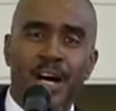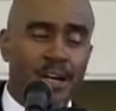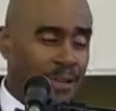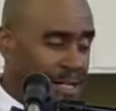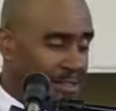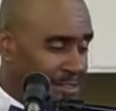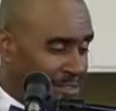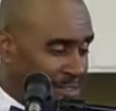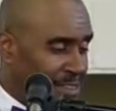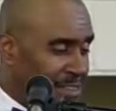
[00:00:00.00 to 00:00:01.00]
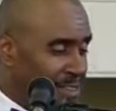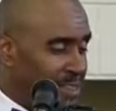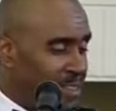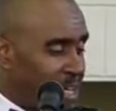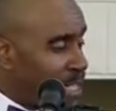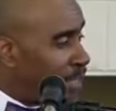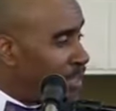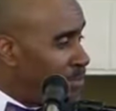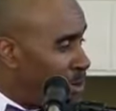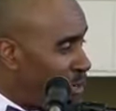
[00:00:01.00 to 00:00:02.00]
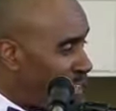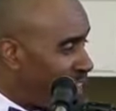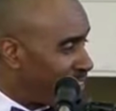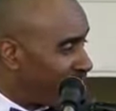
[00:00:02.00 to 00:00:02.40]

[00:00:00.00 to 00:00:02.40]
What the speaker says: All right. I got any more then?